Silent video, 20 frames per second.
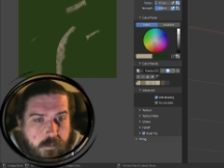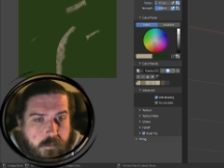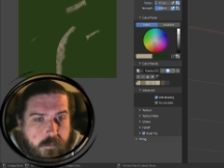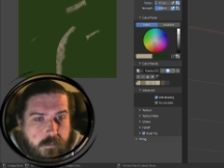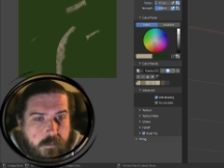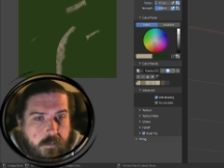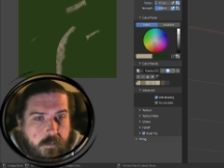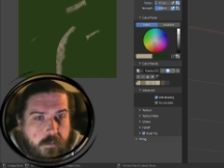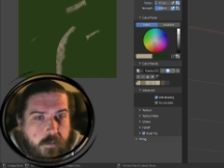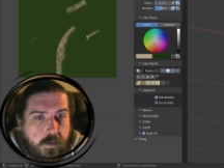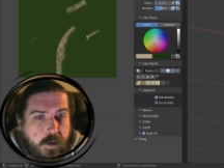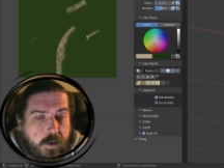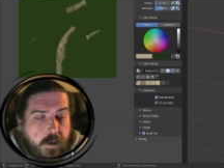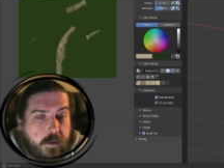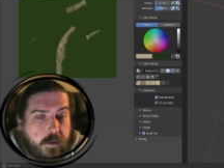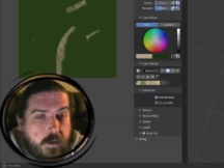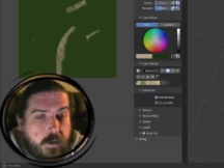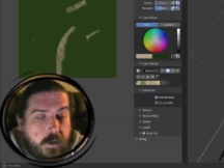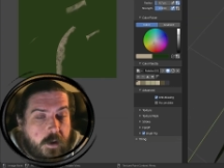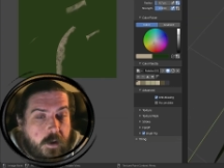And get
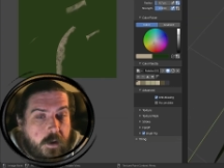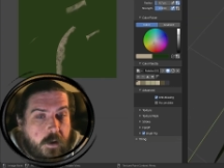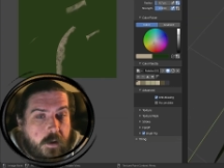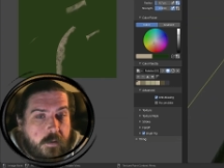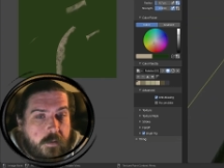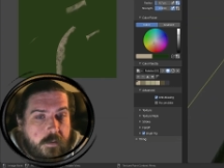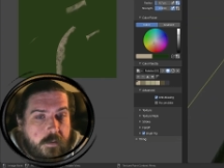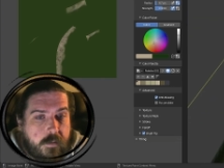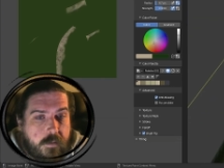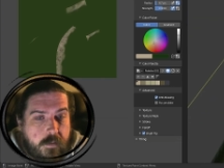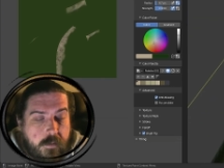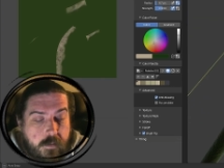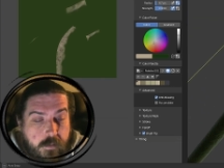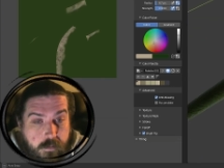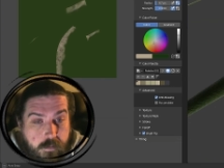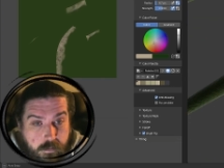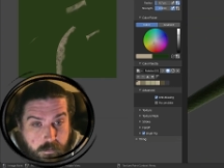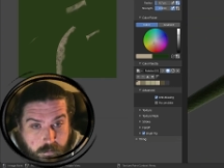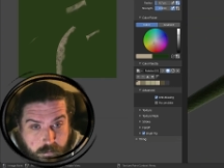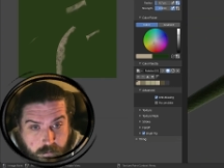underneath.
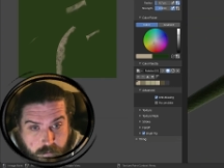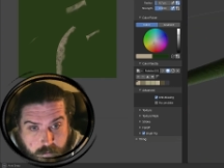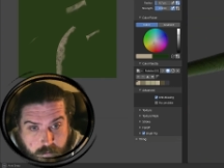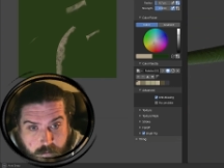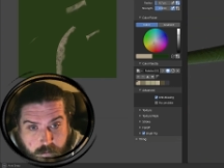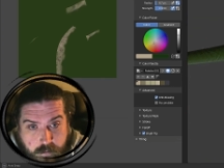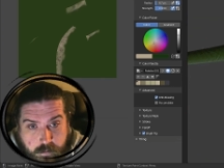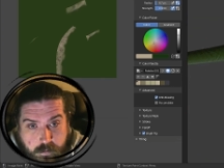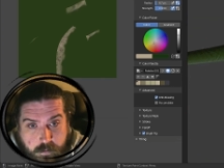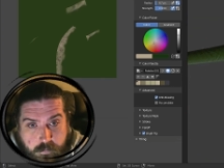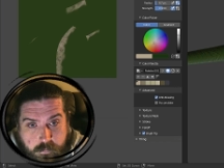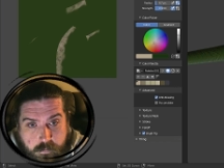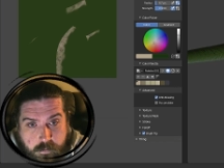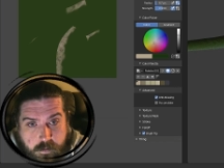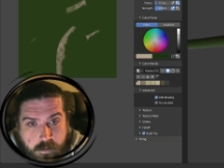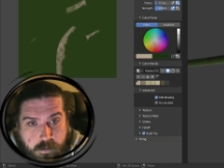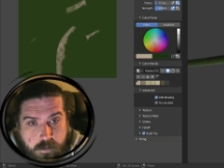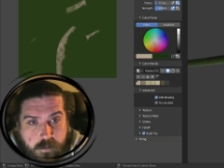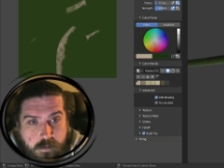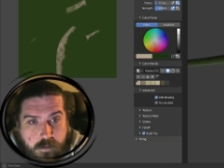And
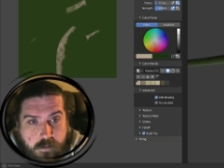then